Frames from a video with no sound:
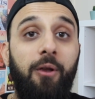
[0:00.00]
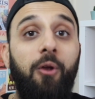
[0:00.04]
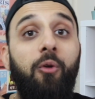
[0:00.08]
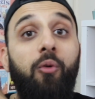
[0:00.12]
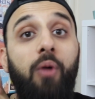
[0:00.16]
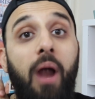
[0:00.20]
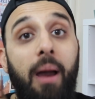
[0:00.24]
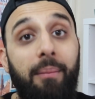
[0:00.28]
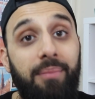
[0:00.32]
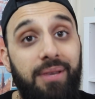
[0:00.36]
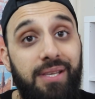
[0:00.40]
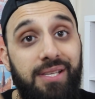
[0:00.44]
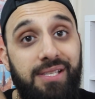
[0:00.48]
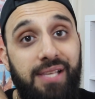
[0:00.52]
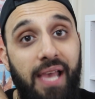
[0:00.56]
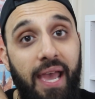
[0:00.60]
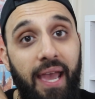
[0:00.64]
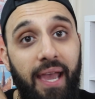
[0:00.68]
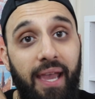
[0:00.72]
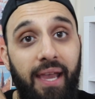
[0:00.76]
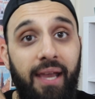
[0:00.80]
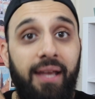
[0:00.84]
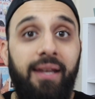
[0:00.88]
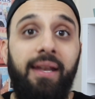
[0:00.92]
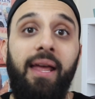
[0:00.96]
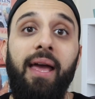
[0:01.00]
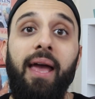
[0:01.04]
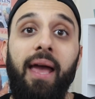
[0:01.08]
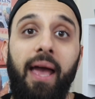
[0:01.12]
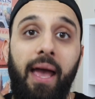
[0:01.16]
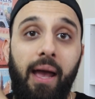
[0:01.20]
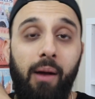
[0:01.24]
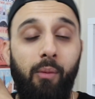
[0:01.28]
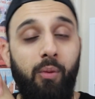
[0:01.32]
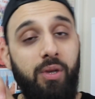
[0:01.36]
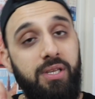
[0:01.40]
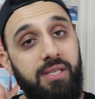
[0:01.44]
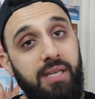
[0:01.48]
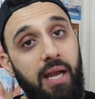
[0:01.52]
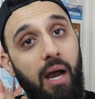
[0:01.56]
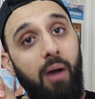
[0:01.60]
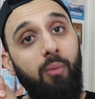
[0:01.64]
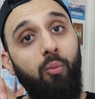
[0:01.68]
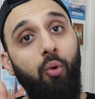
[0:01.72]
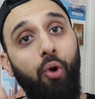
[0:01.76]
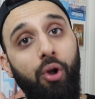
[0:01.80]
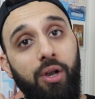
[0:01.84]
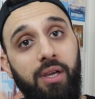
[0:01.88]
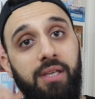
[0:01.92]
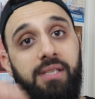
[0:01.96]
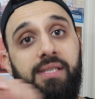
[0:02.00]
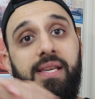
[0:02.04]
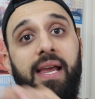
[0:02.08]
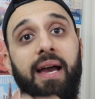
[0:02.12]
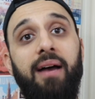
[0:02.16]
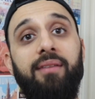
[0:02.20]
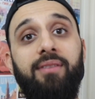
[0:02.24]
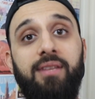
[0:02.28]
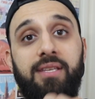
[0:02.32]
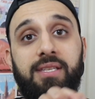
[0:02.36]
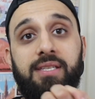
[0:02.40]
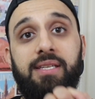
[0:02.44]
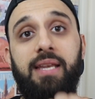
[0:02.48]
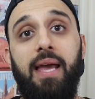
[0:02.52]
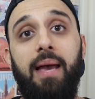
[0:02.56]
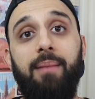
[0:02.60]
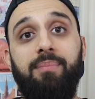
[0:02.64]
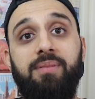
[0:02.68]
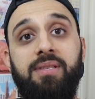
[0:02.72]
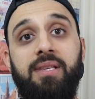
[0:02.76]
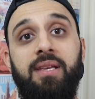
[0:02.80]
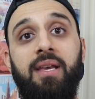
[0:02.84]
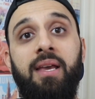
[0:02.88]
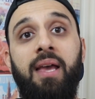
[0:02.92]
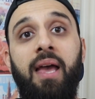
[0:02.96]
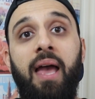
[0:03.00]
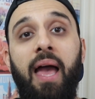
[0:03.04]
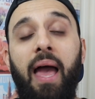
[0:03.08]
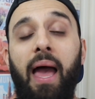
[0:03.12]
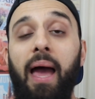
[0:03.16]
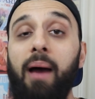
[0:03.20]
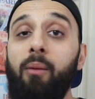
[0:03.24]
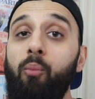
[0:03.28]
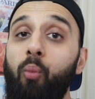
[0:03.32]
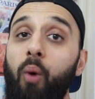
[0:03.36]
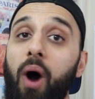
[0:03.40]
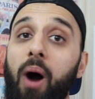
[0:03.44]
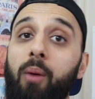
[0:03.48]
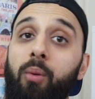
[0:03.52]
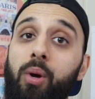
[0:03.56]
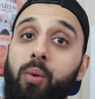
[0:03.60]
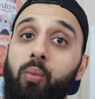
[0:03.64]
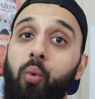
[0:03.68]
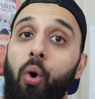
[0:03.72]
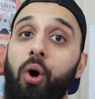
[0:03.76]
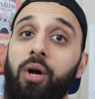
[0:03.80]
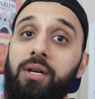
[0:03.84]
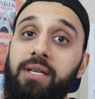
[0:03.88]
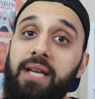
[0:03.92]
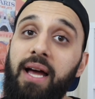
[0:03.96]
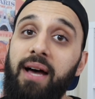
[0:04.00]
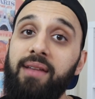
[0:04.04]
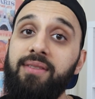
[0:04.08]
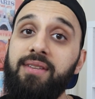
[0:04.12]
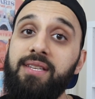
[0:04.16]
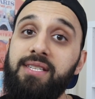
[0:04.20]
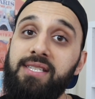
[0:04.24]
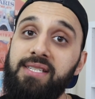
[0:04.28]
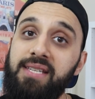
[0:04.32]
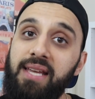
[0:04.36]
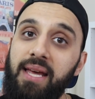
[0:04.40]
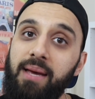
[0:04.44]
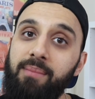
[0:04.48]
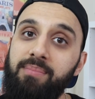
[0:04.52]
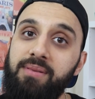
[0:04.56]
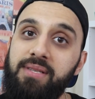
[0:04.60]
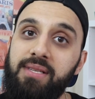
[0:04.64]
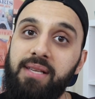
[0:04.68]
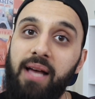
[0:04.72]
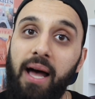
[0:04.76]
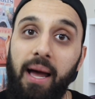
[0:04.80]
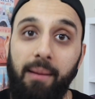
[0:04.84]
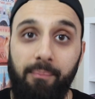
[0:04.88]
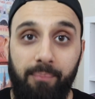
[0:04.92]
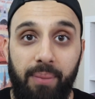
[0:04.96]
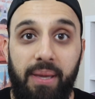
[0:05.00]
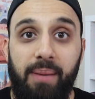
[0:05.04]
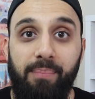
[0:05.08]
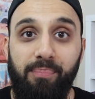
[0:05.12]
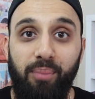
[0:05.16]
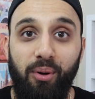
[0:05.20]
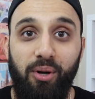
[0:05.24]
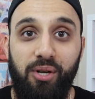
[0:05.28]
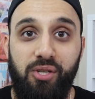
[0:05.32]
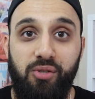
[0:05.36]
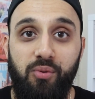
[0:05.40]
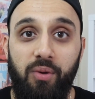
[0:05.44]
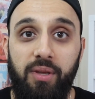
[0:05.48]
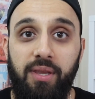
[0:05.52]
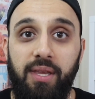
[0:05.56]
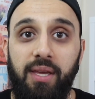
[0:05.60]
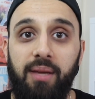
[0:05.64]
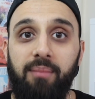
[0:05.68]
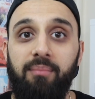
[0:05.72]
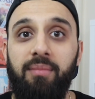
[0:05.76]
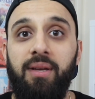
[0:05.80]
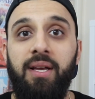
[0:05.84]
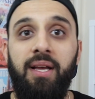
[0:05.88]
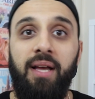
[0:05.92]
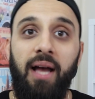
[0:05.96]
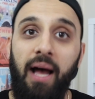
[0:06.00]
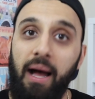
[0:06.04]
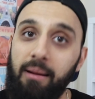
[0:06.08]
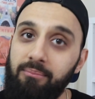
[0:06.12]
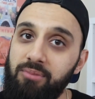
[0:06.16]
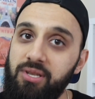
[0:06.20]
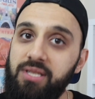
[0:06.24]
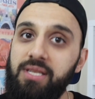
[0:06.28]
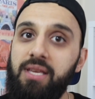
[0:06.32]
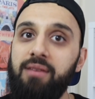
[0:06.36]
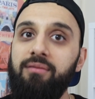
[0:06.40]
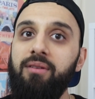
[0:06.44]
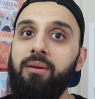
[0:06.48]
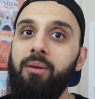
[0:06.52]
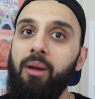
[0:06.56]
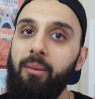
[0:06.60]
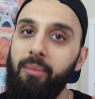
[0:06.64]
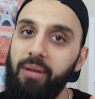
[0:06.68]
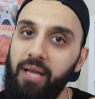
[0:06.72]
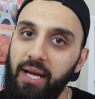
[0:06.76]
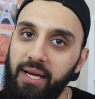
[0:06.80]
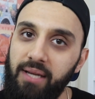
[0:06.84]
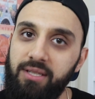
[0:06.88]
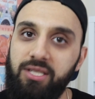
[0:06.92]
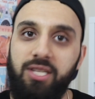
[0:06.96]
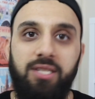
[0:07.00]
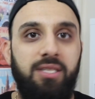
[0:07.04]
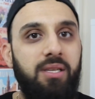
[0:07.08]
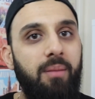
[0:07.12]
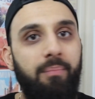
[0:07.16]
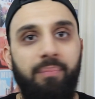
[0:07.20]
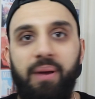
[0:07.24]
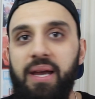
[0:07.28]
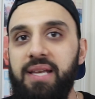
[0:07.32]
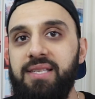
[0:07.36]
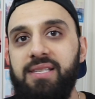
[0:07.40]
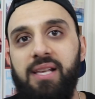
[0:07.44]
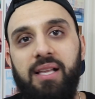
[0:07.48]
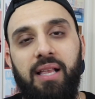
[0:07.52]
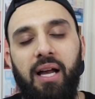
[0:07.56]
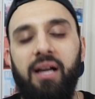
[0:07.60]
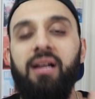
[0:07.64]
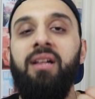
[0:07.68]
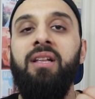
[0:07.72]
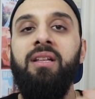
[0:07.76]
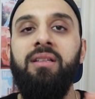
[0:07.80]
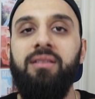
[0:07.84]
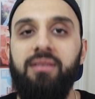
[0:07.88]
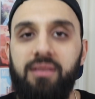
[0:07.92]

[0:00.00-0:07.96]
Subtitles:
Grab his hand, and we start walking down the steps. And while we walk down the steps, I beatbox with him. I'm just giving him like just a basic like,